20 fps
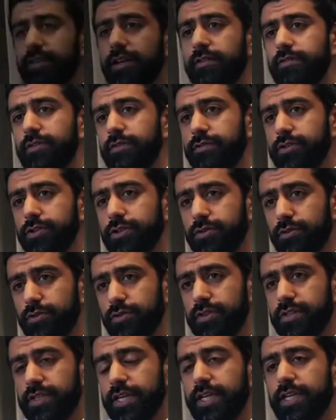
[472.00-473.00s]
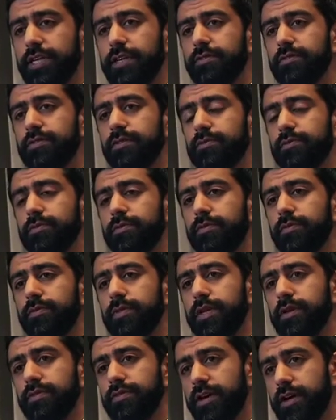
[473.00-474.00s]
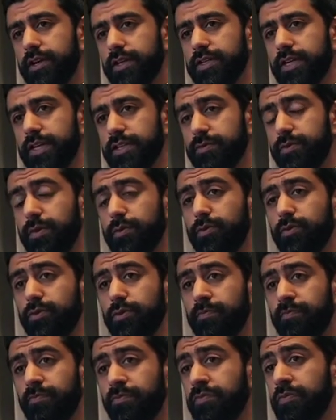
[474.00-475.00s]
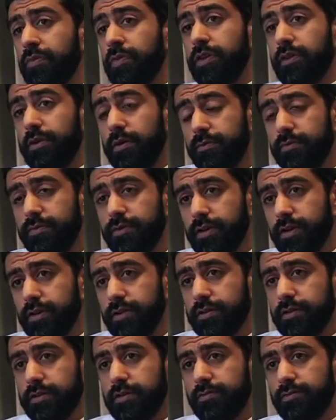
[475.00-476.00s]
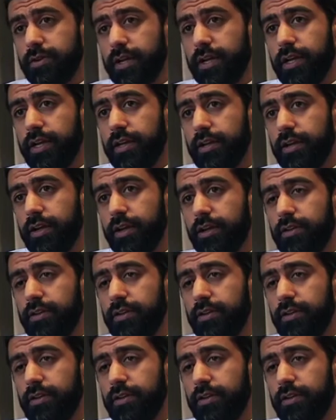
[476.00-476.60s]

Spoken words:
a level of assurance. It gives architects a bit more comfort, really.